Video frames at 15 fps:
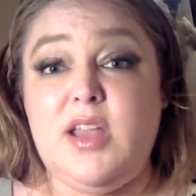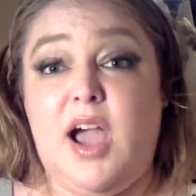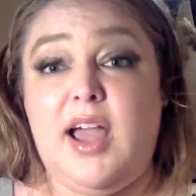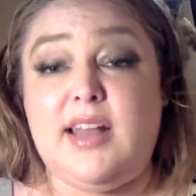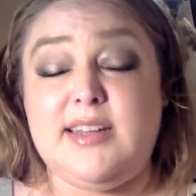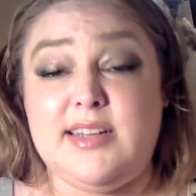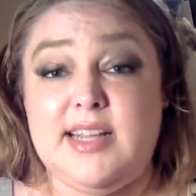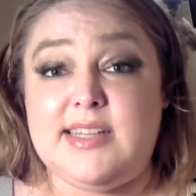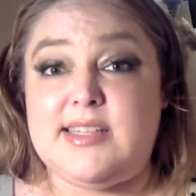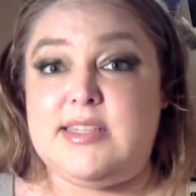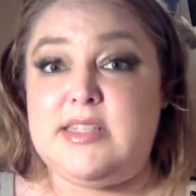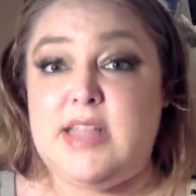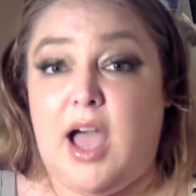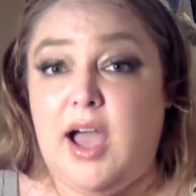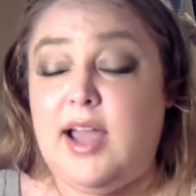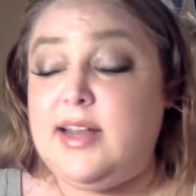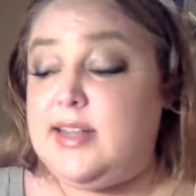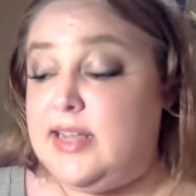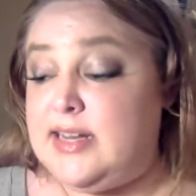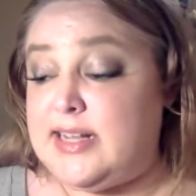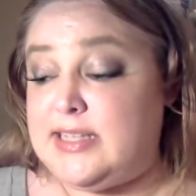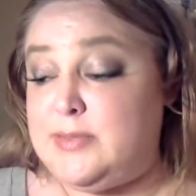And it's
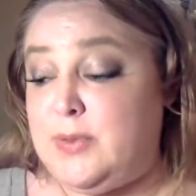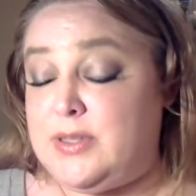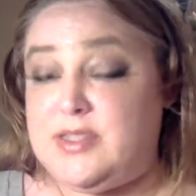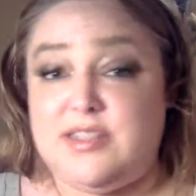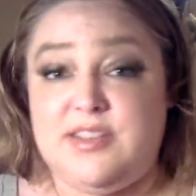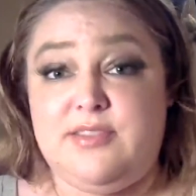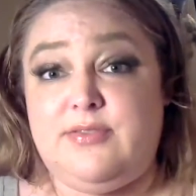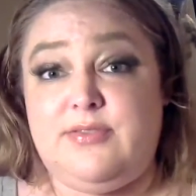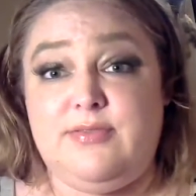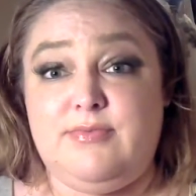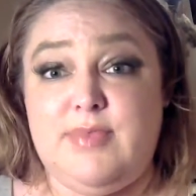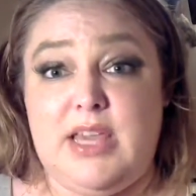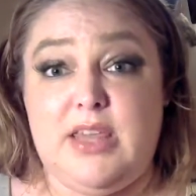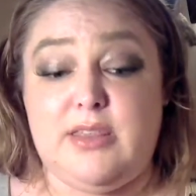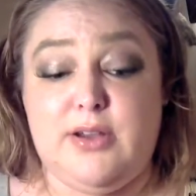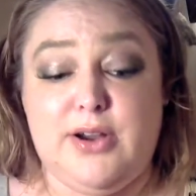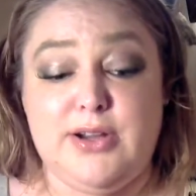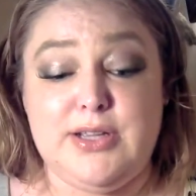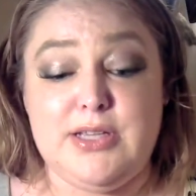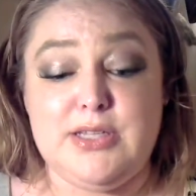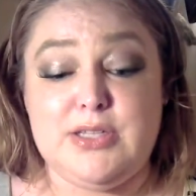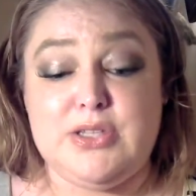not inexpensive
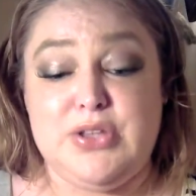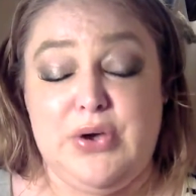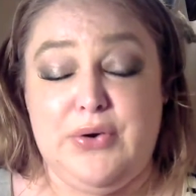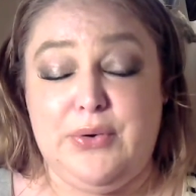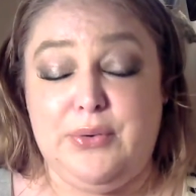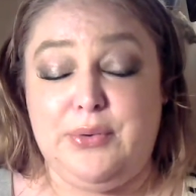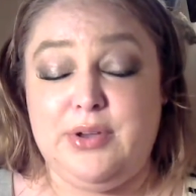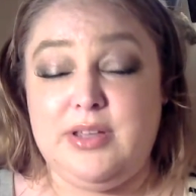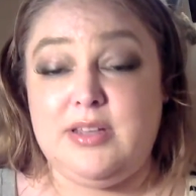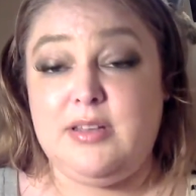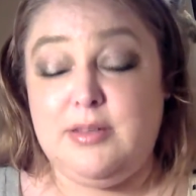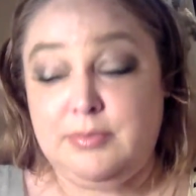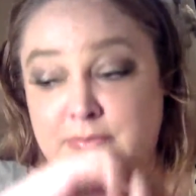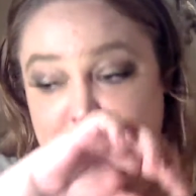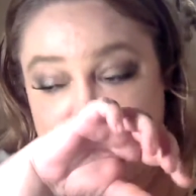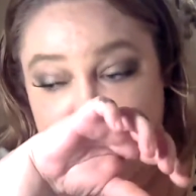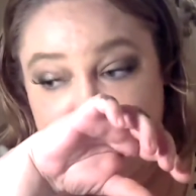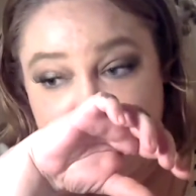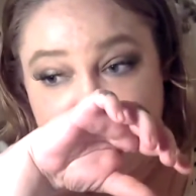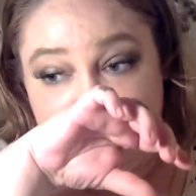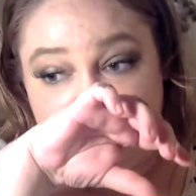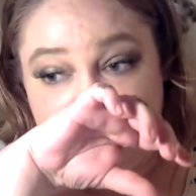either. So,
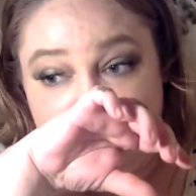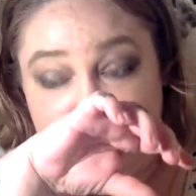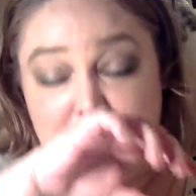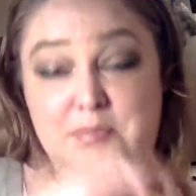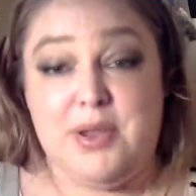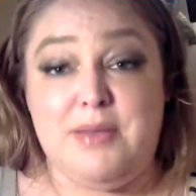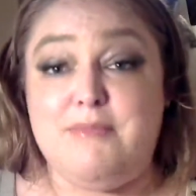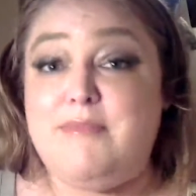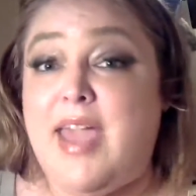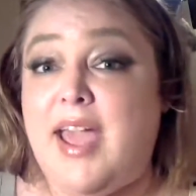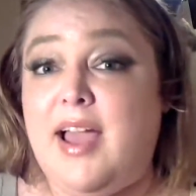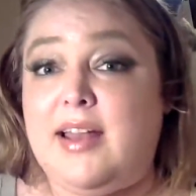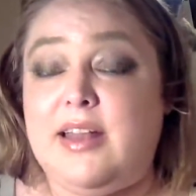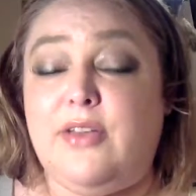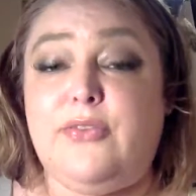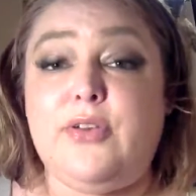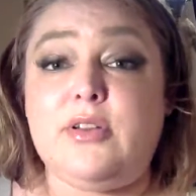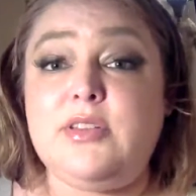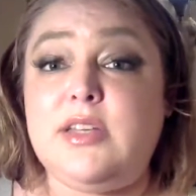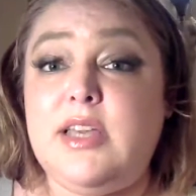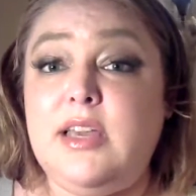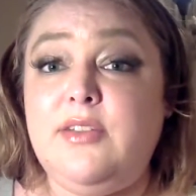but man, if
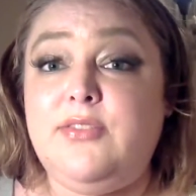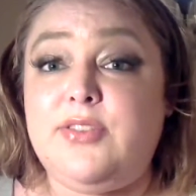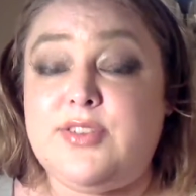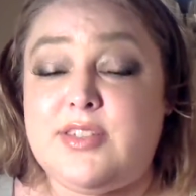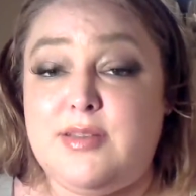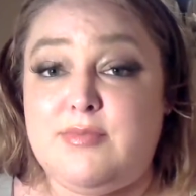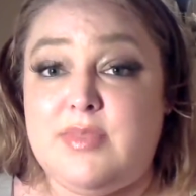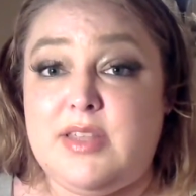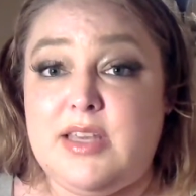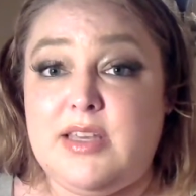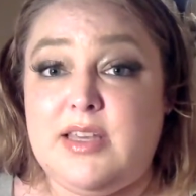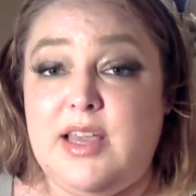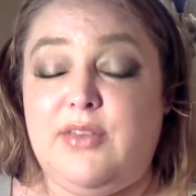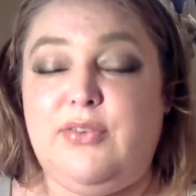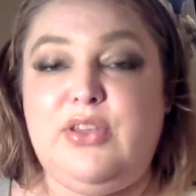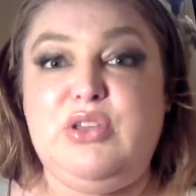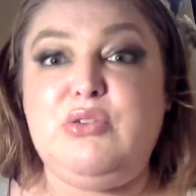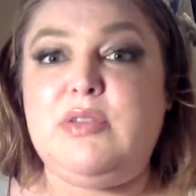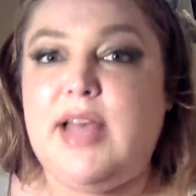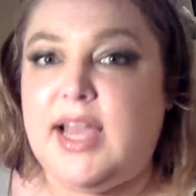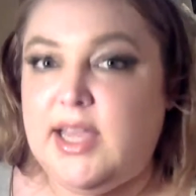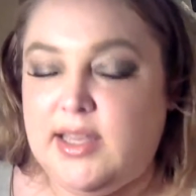you're looking for something, if you
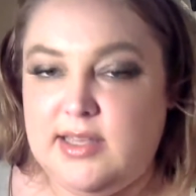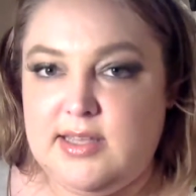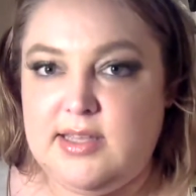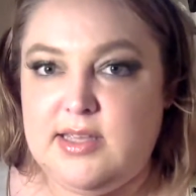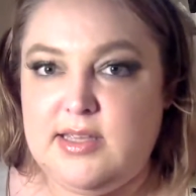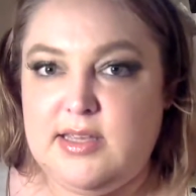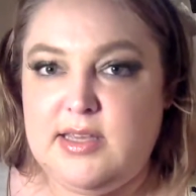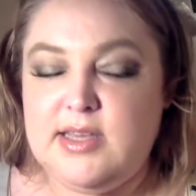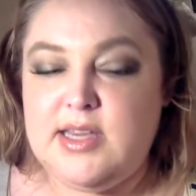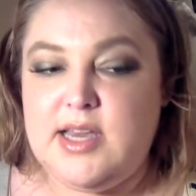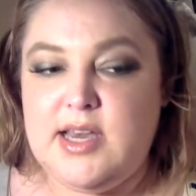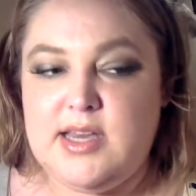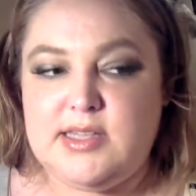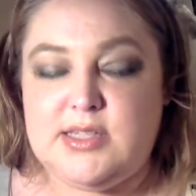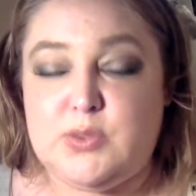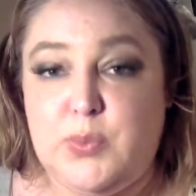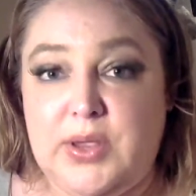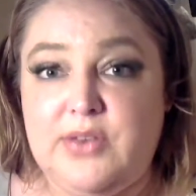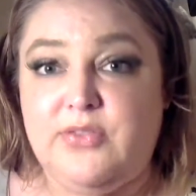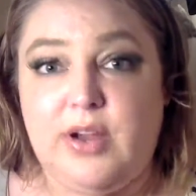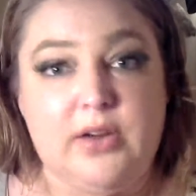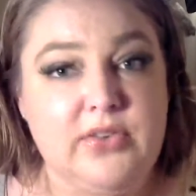like
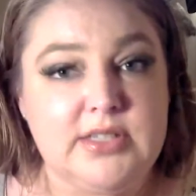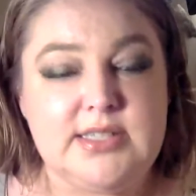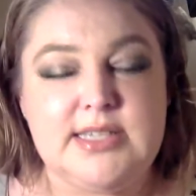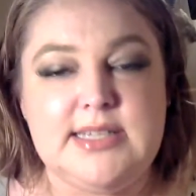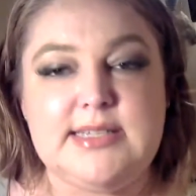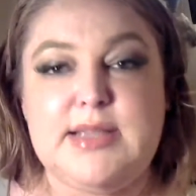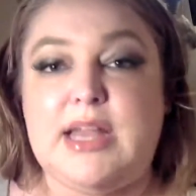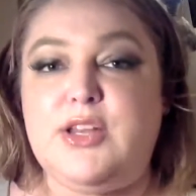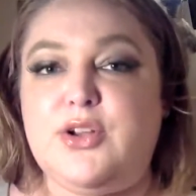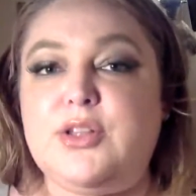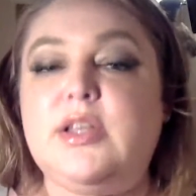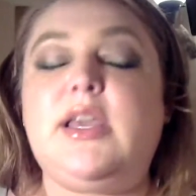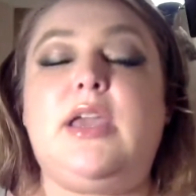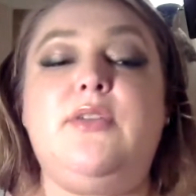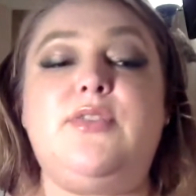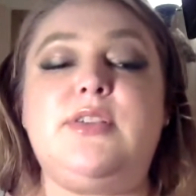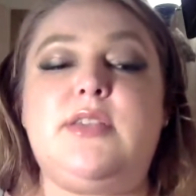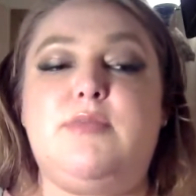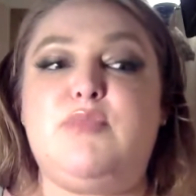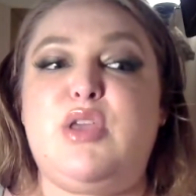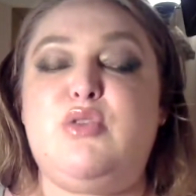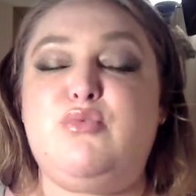sweet fragrances and you're looking for
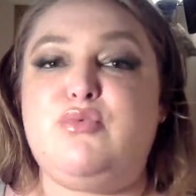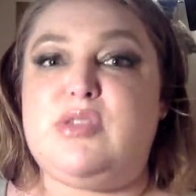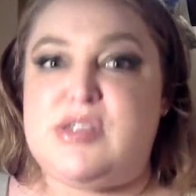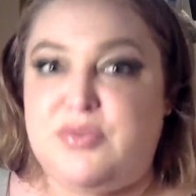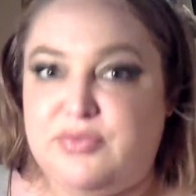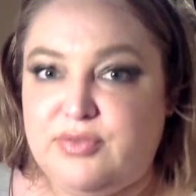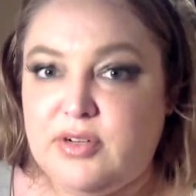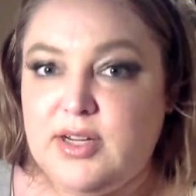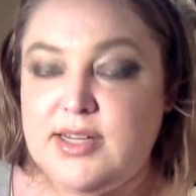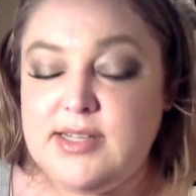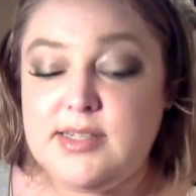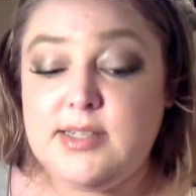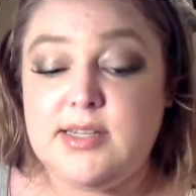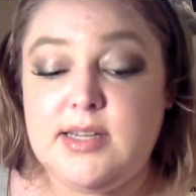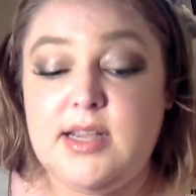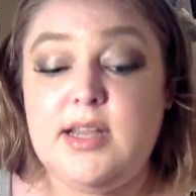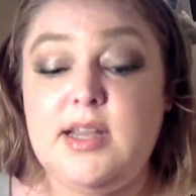something different,